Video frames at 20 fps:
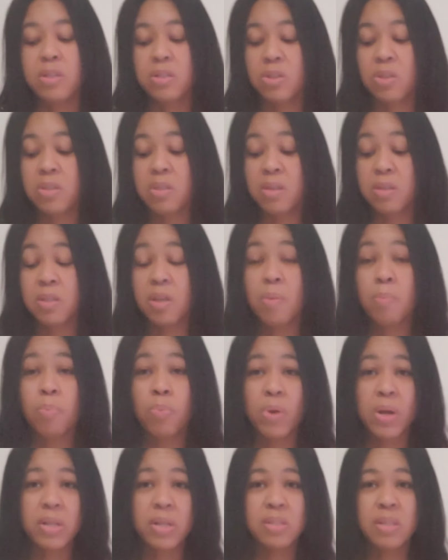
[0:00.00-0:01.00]
So this can
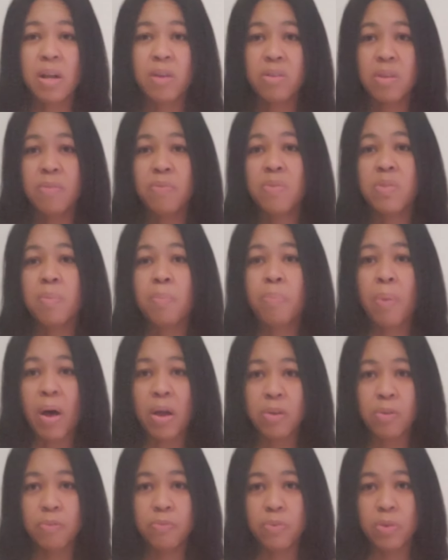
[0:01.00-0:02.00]
break down even the
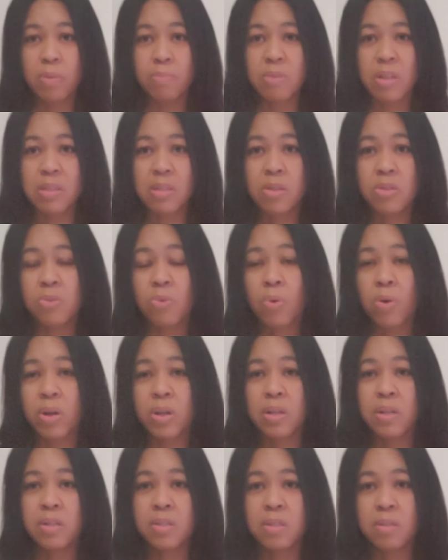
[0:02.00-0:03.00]
biofilm that these
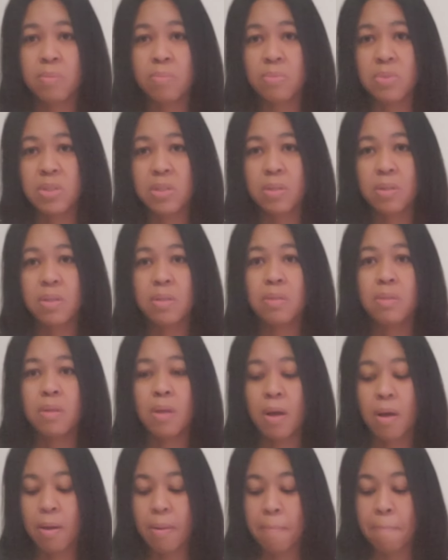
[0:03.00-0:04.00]
organisms
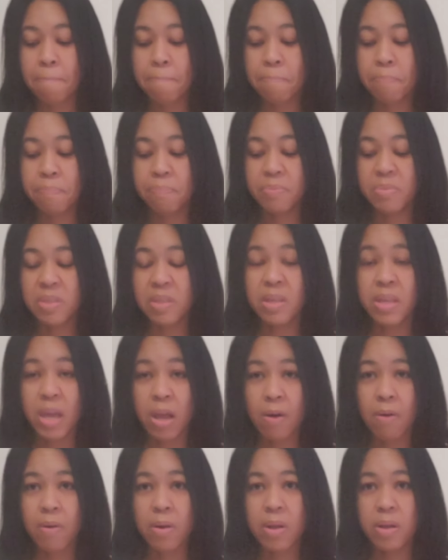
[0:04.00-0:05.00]

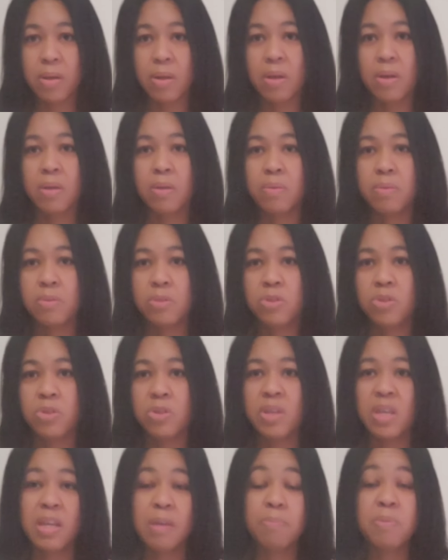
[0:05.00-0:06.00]
carry to
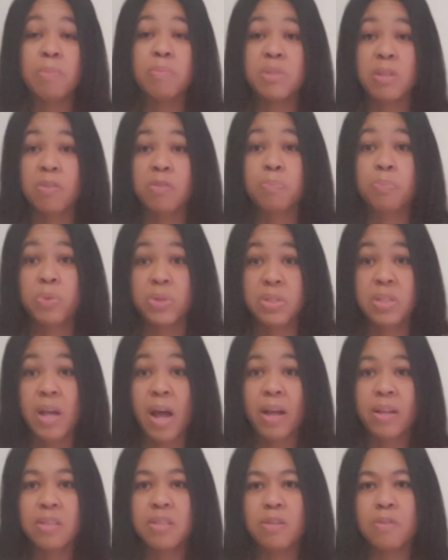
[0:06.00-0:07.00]
keep themselves
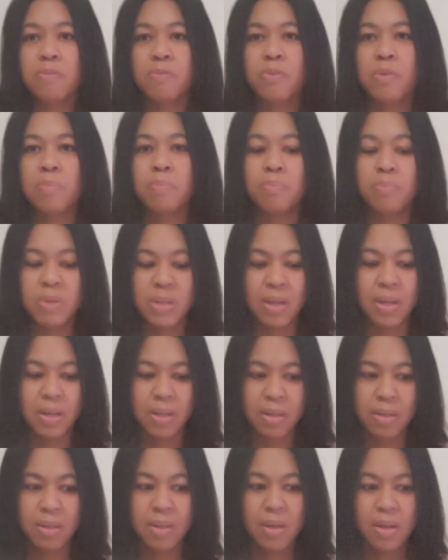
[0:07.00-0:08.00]
protected from
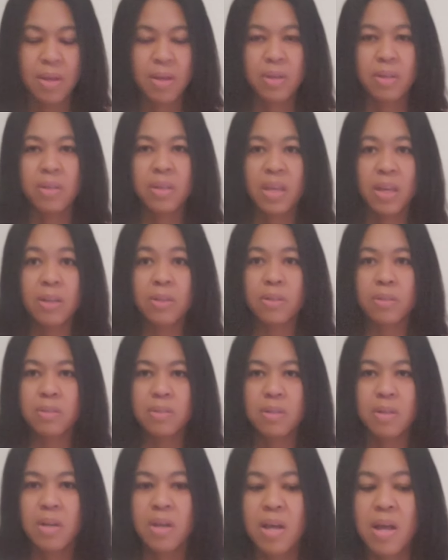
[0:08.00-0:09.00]
being
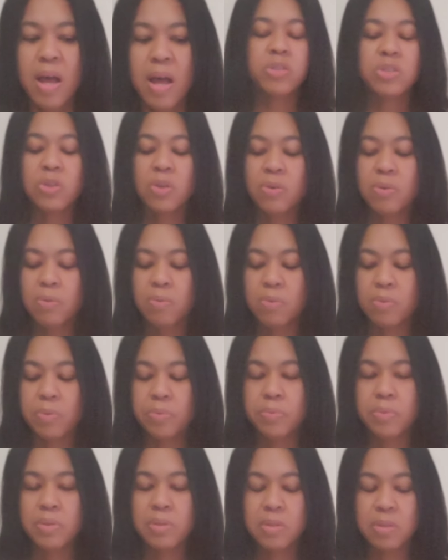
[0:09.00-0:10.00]
killed. Also,
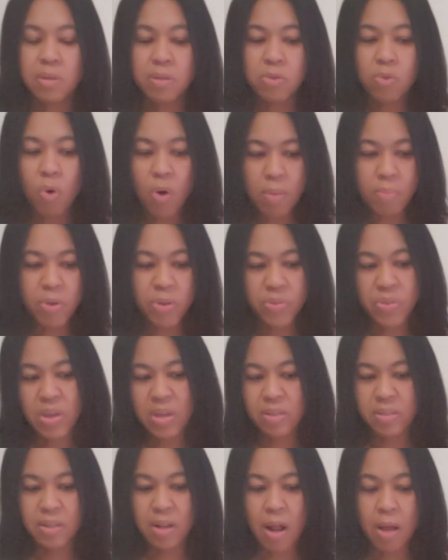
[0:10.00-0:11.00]
the normal
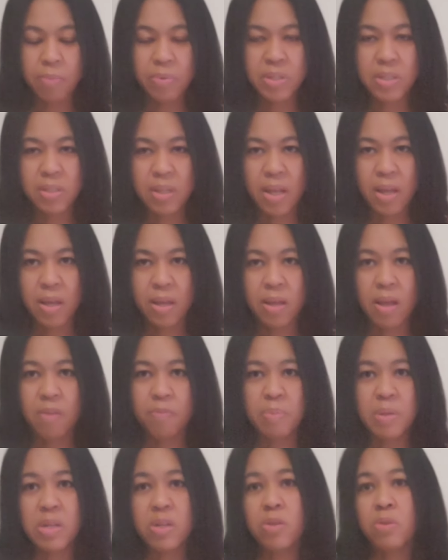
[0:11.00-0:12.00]
things that I would say
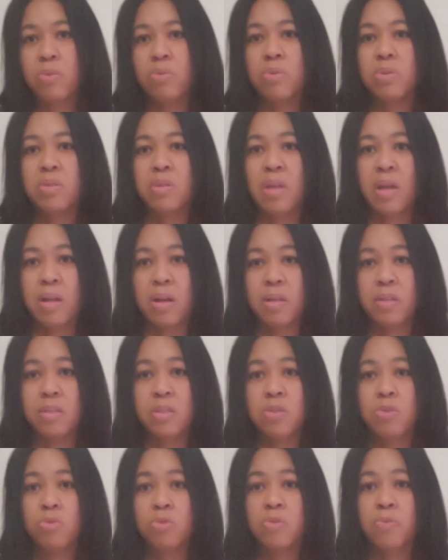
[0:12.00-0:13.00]
have been that
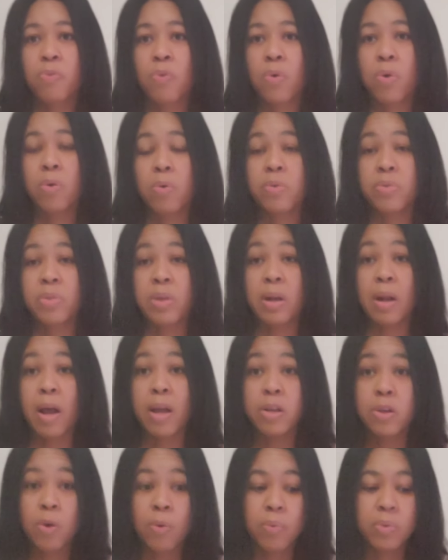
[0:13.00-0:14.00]
it's used for, or that
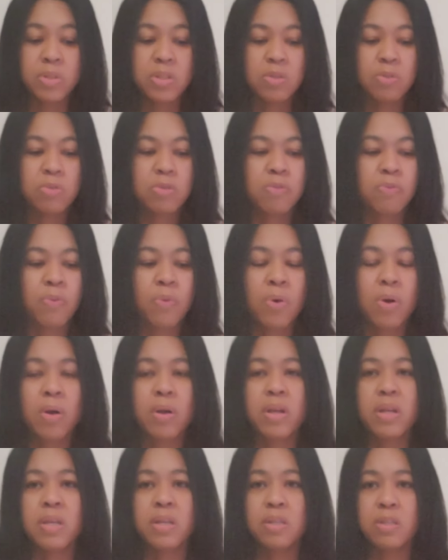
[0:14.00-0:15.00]
I know it's used
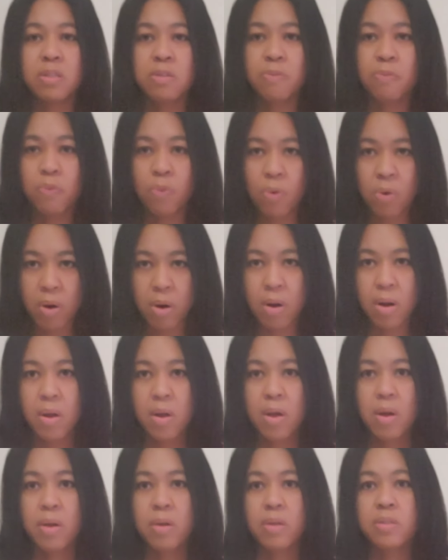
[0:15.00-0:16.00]
for, is for
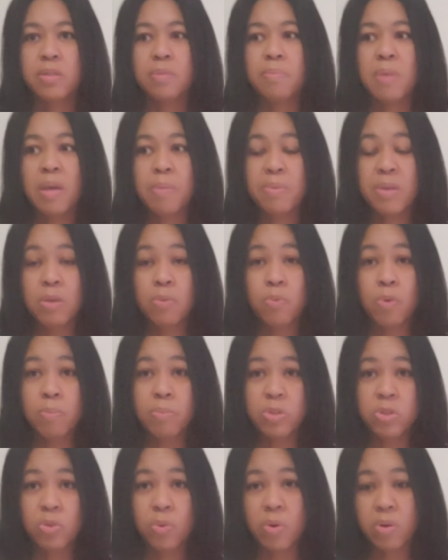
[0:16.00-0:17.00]
maybe
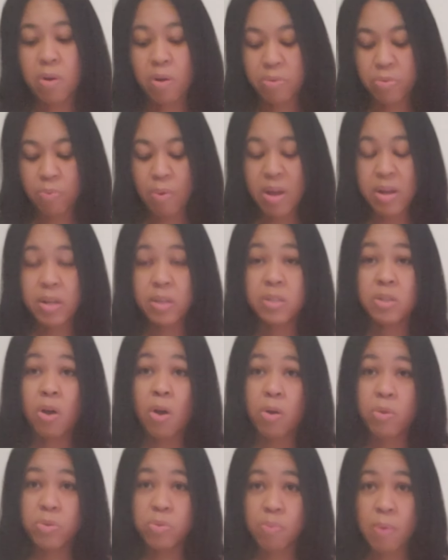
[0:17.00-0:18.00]
rheumatoid
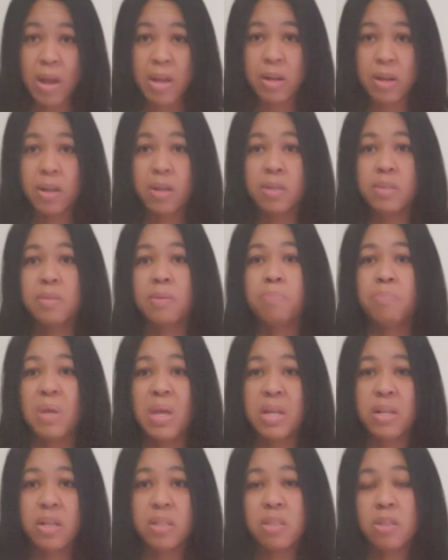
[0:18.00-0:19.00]
arthritis,
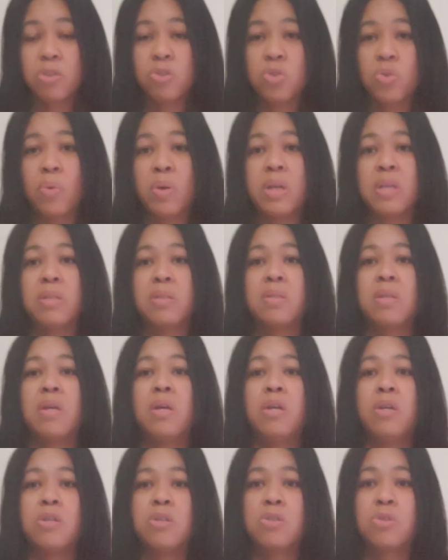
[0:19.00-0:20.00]
pain in the joints,
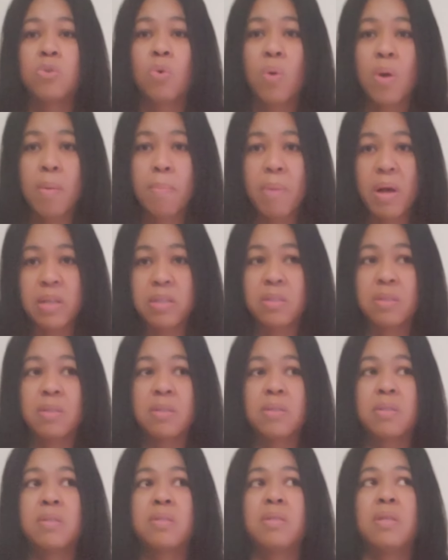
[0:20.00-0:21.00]
sore
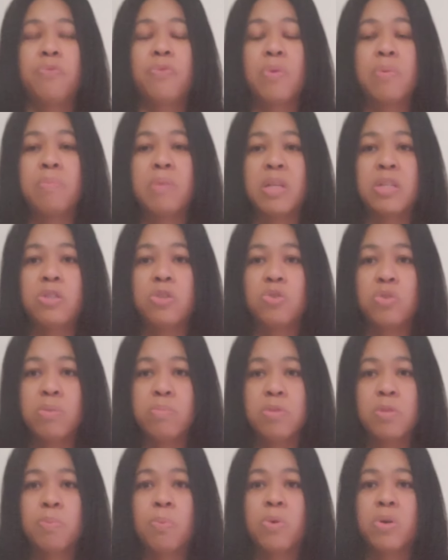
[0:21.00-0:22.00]
muscles from
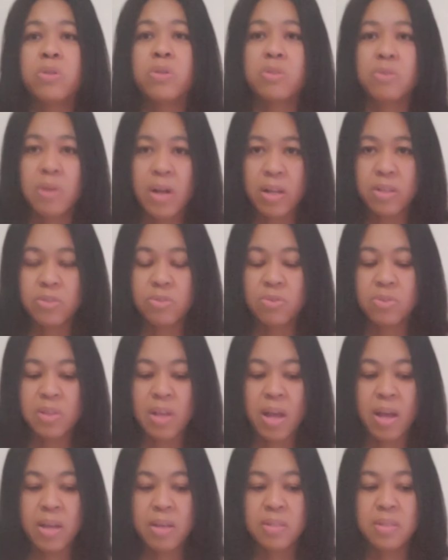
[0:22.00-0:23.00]
extreme sports or
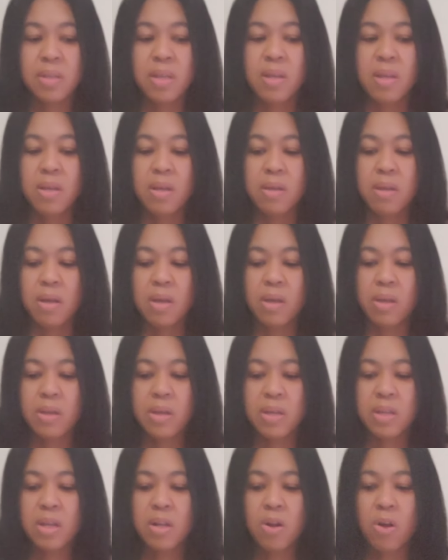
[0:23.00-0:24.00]
exercise.
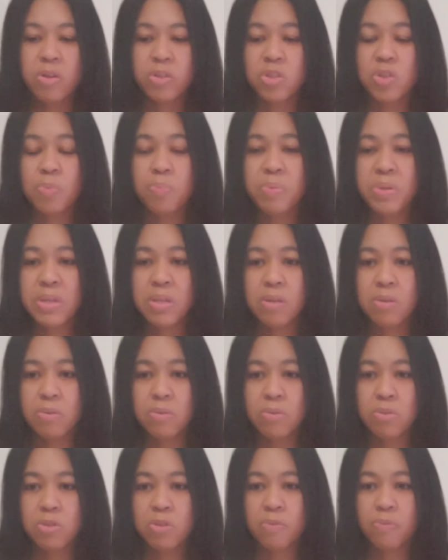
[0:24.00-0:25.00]
It can also be
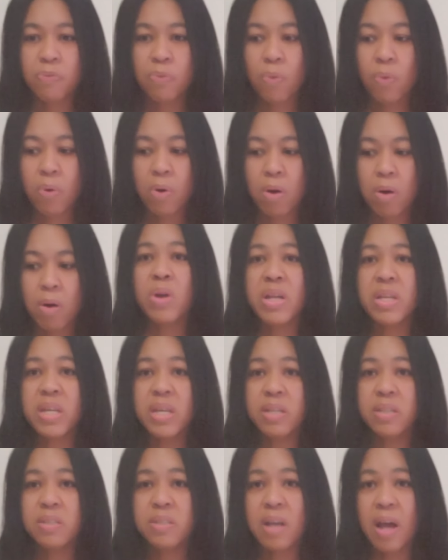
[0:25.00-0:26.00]
used for
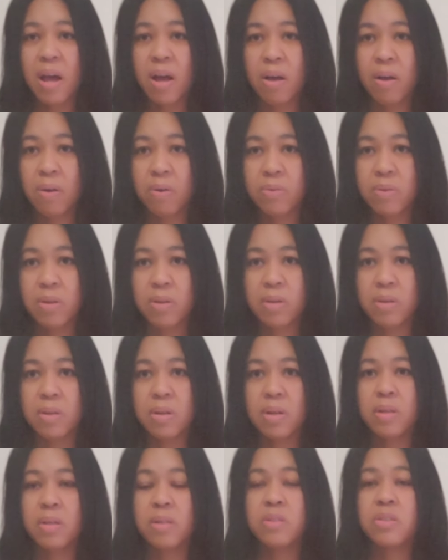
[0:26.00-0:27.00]
breaking down
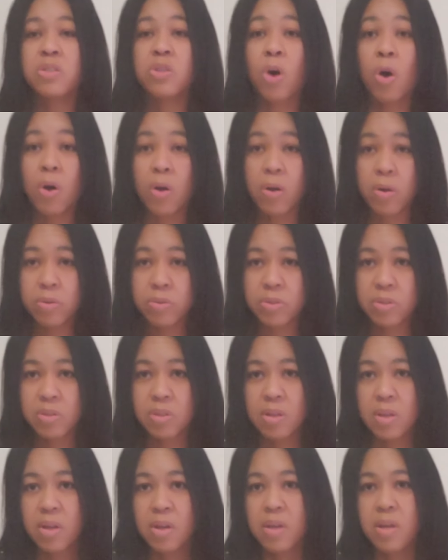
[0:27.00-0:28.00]
scars.
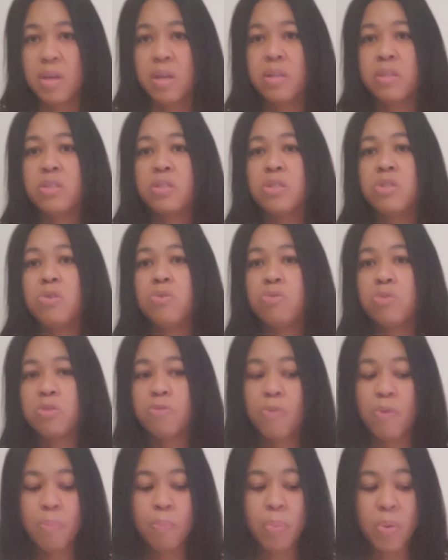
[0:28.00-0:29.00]
It's used
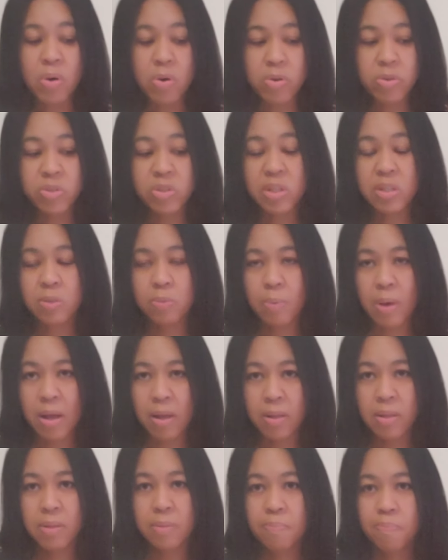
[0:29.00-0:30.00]
for burns as
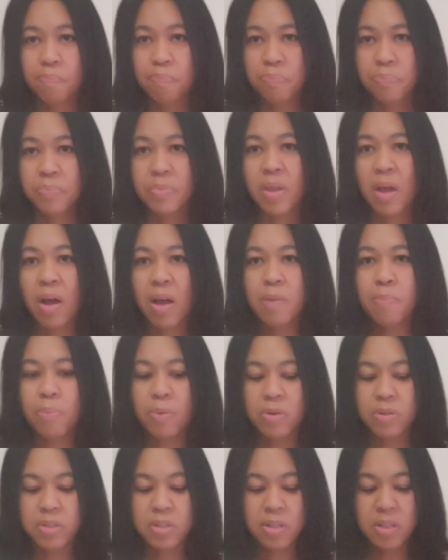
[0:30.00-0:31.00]
well. I
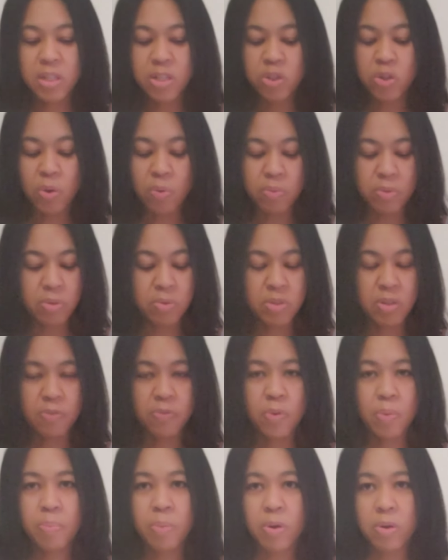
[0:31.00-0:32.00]
personally don't use
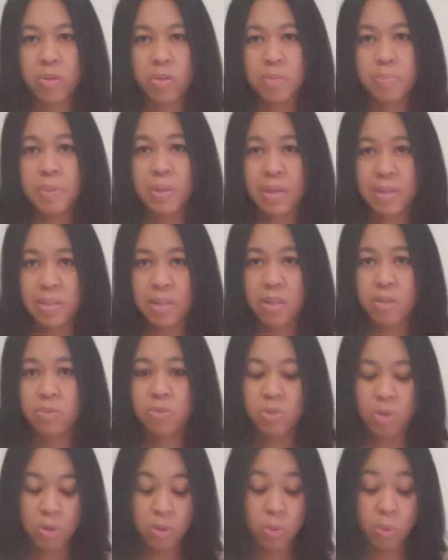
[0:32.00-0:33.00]
it for burns because I
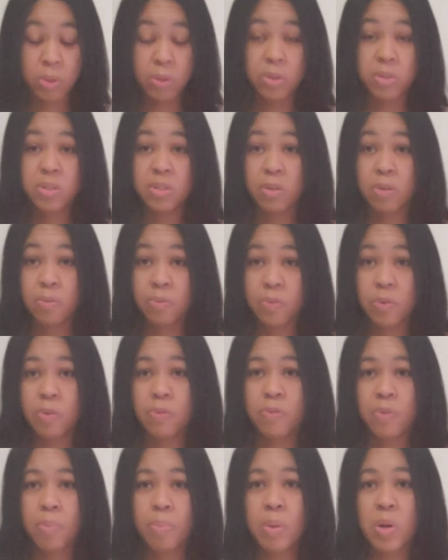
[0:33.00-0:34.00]
use colloidal silver
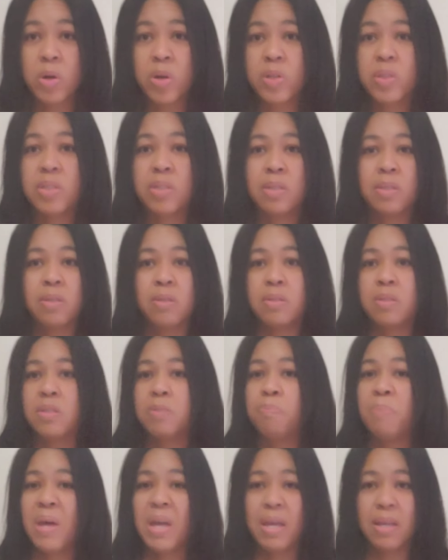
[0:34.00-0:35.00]
for burns.
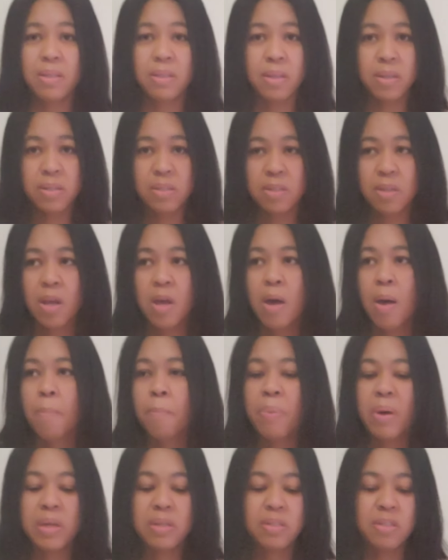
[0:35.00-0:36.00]
It's painless,
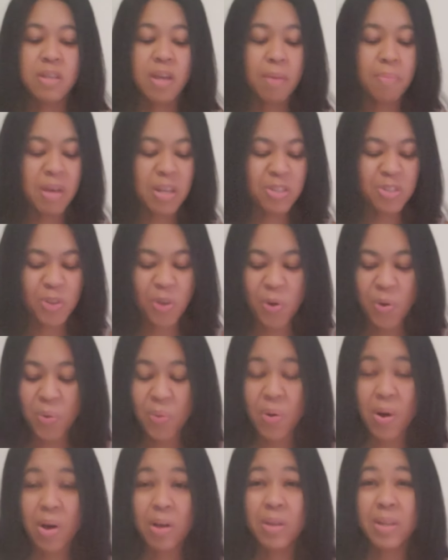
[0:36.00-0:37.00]
but
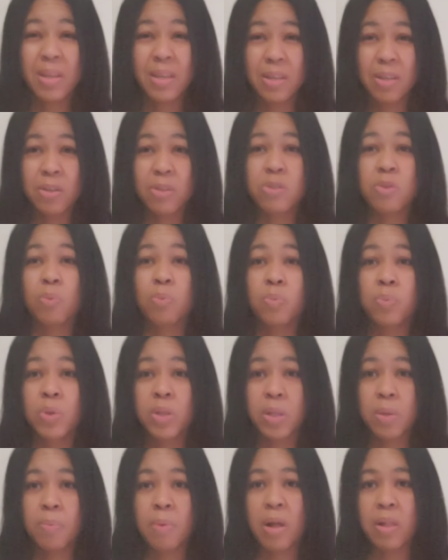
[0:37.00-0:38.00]
DMSO heals
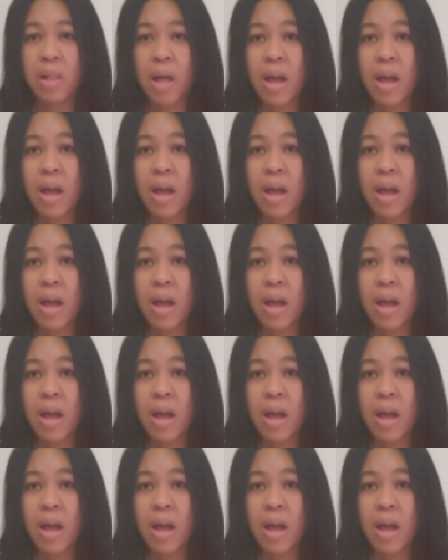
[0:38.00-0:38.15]
really well.